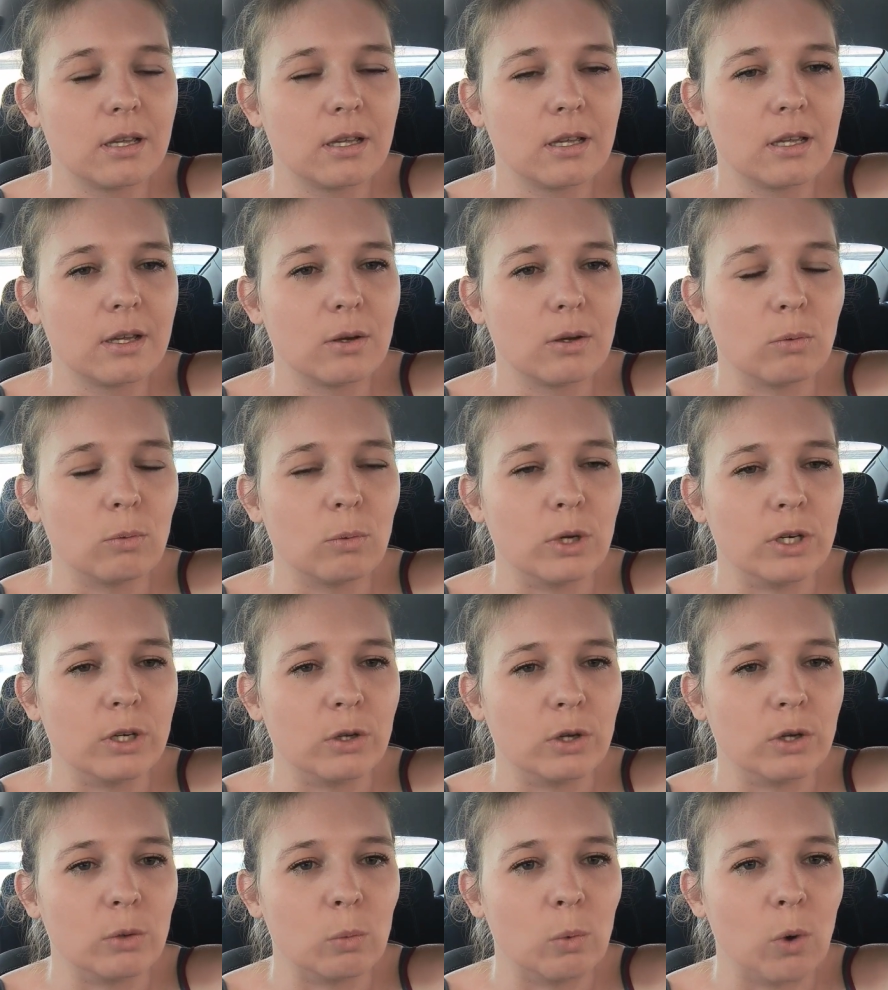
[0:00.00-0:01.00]
When you
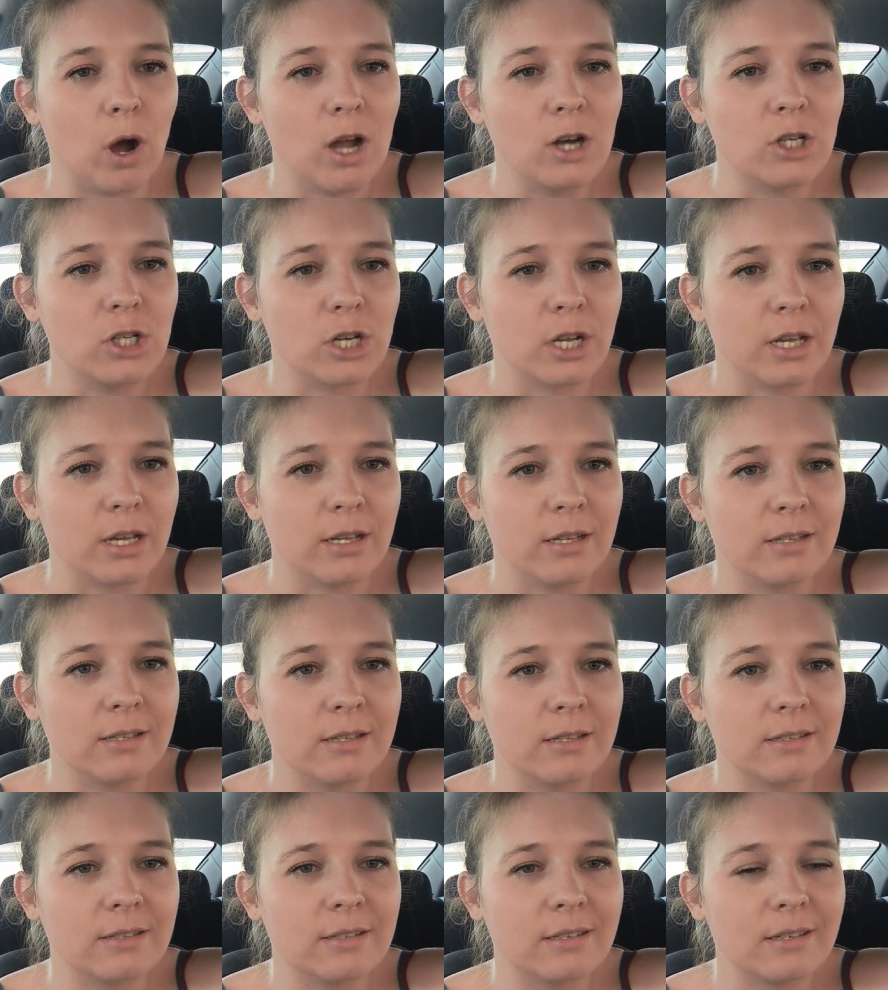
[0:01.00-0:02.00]
can watch it,
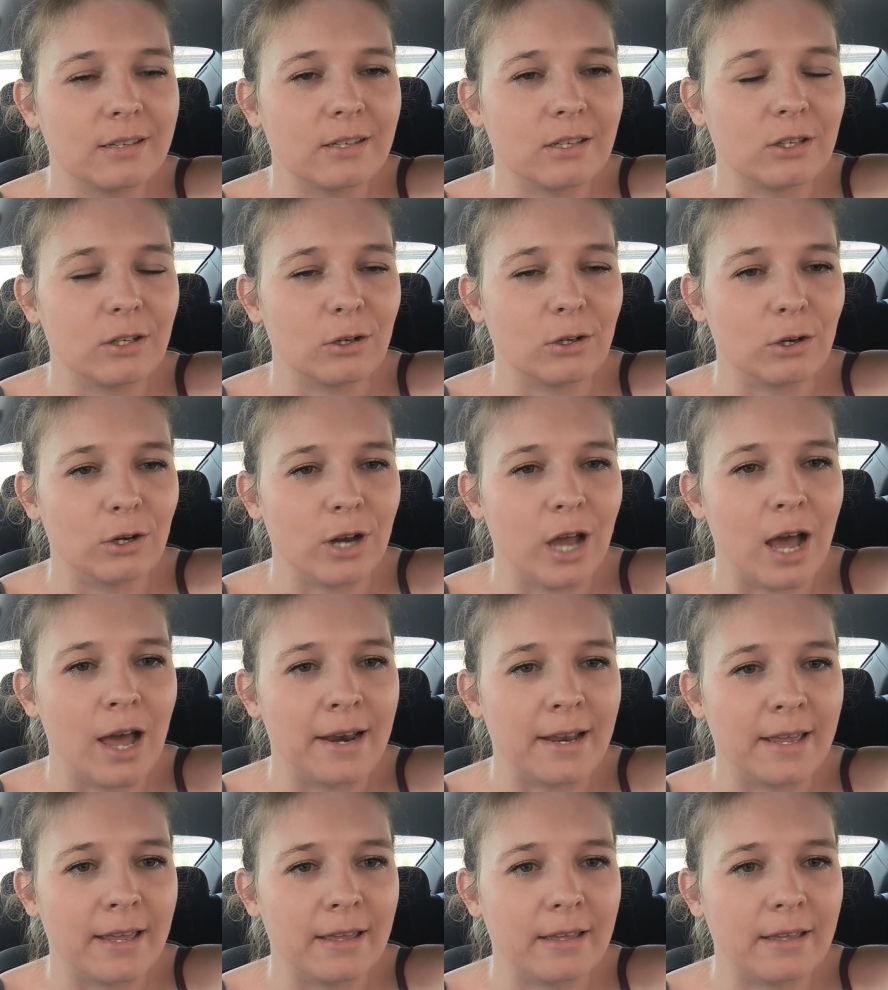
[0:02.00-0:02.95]
you're not it.